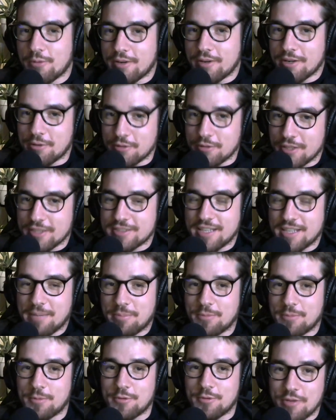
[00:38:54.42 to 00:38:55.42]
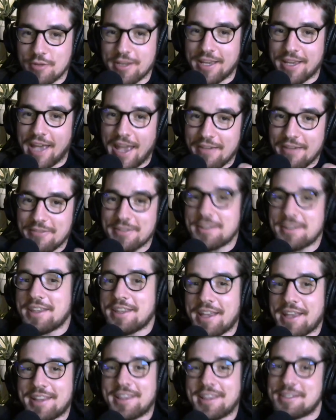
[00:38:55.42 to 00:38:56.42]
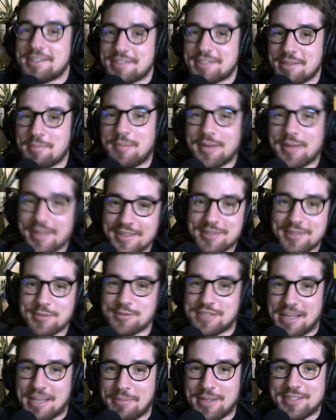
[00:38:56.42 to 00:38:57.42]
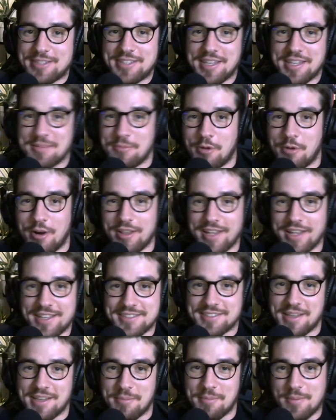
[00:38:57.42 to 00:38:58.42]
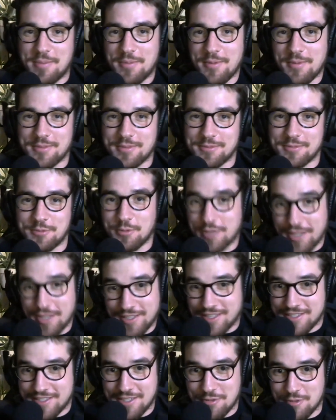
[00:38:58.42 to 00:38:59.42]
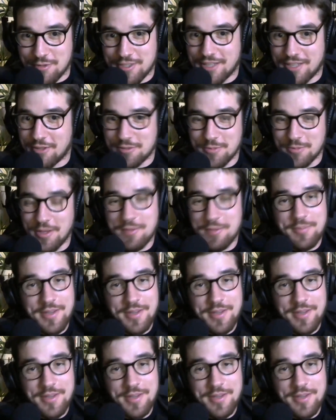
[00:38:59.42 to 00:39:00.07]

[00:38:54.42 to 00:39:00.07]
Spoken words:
We're a good example. We drink every day at least a bit, to some extent, more or less. Some people do it like this, as you said as well.